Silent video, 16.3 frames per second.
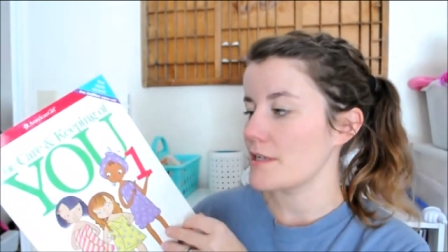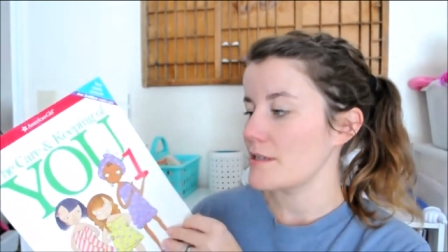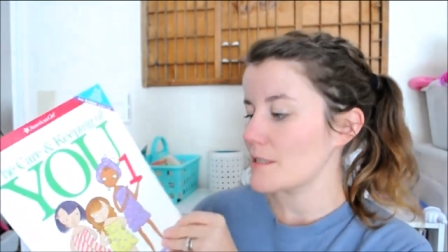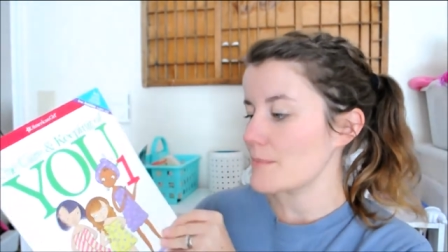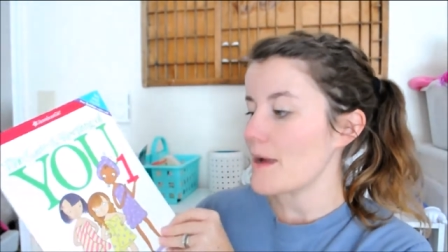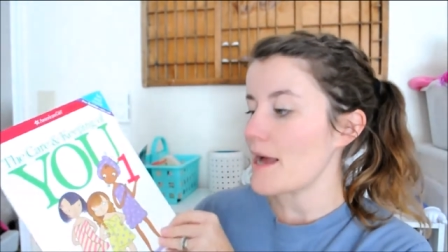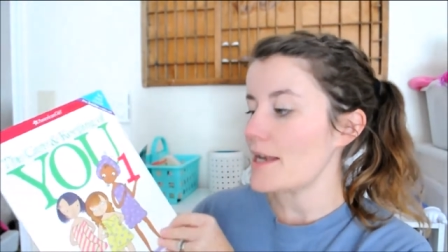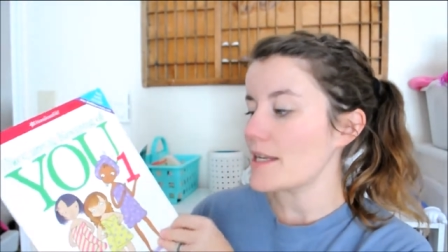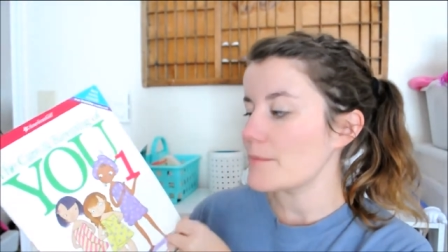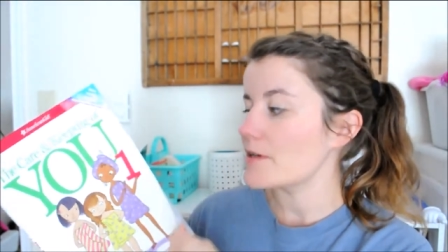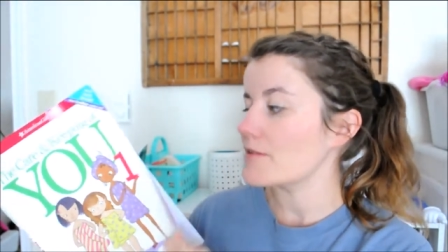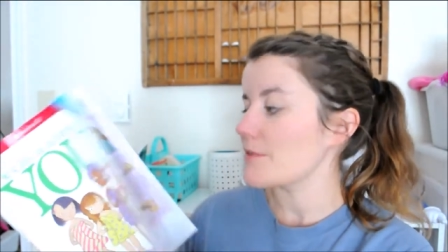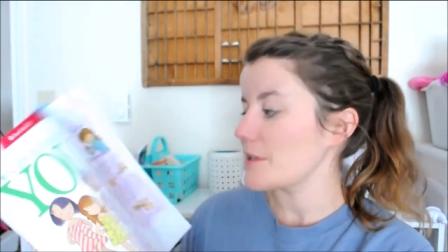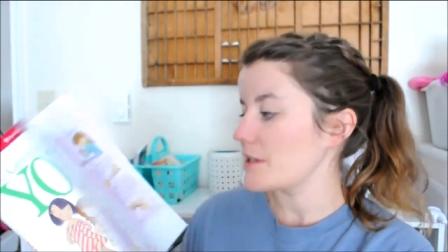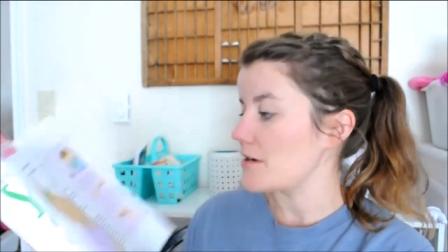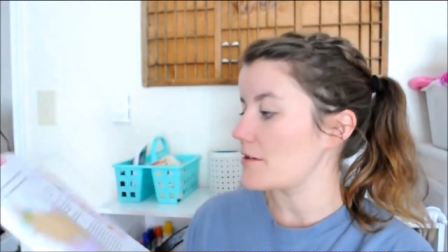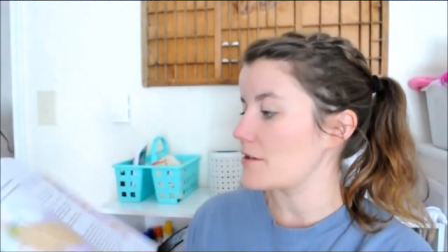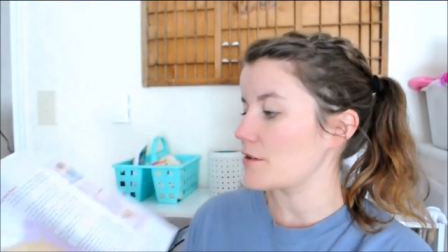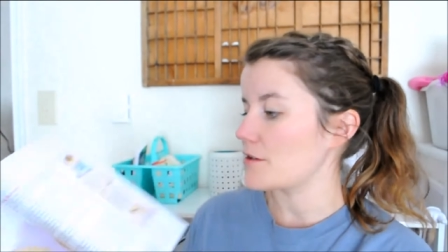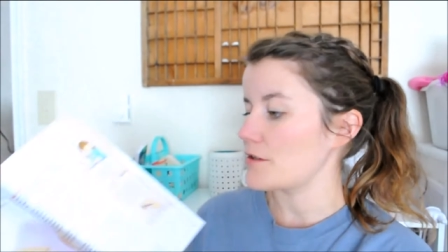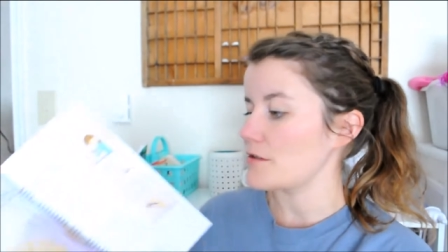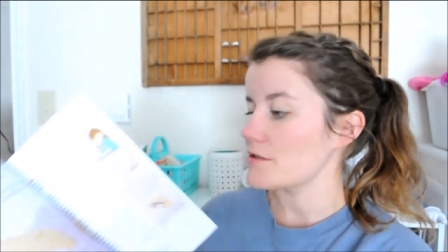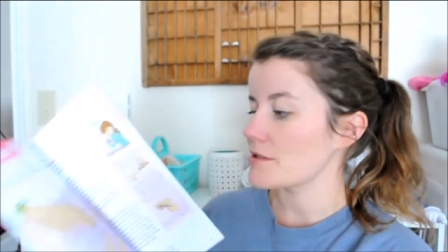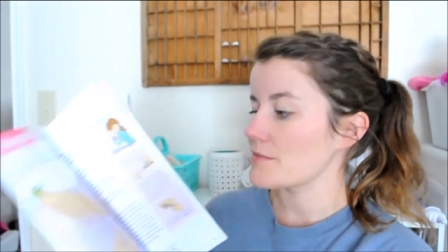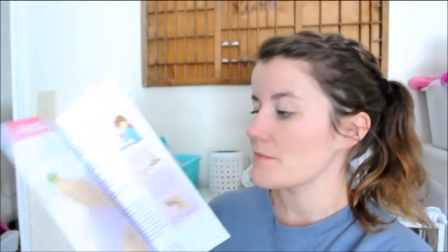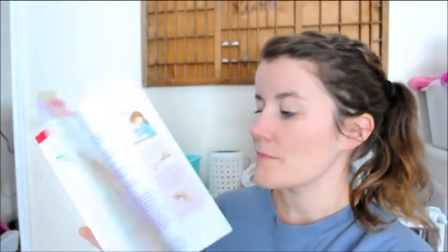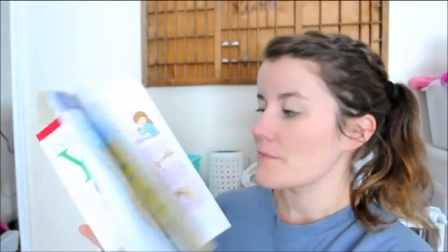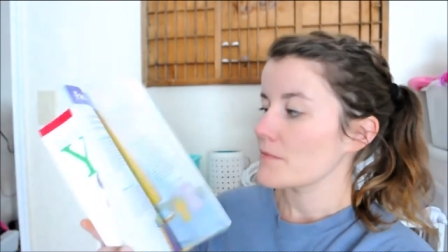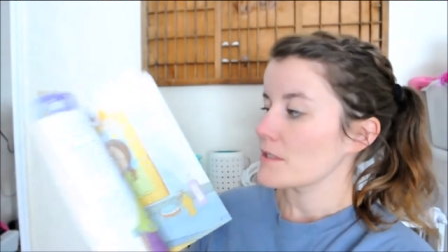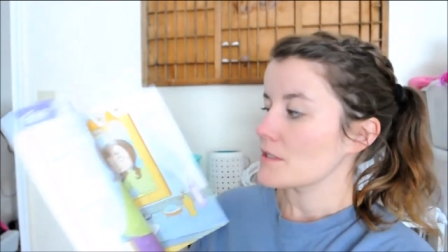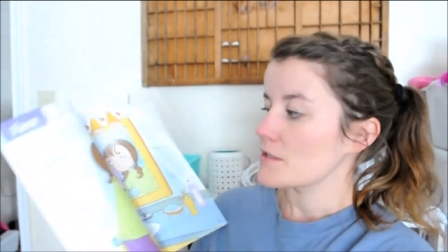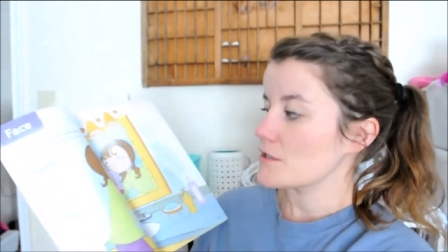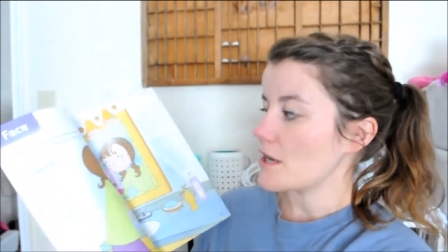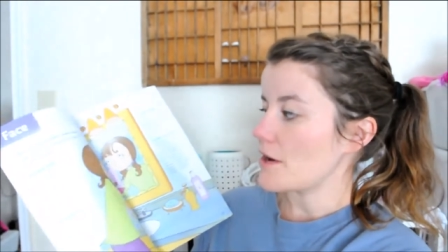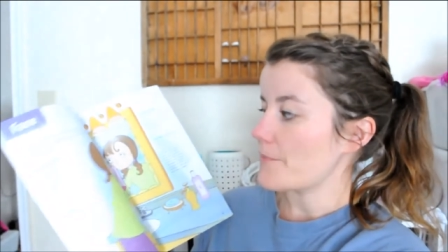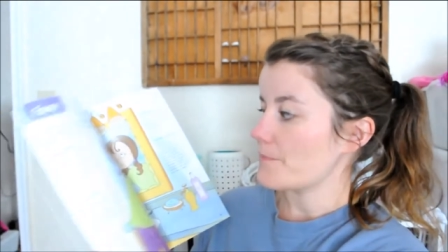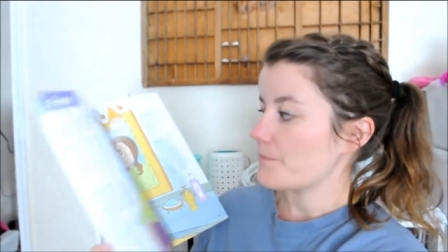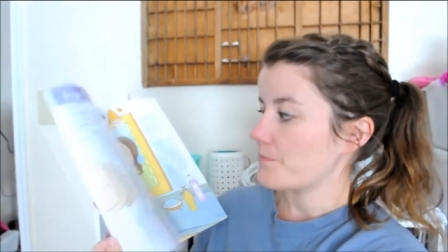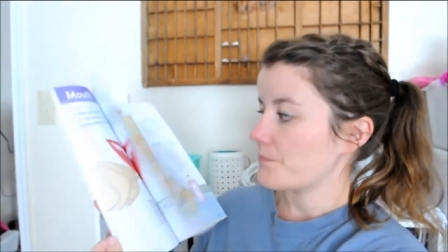It's a body book for younger girls. So,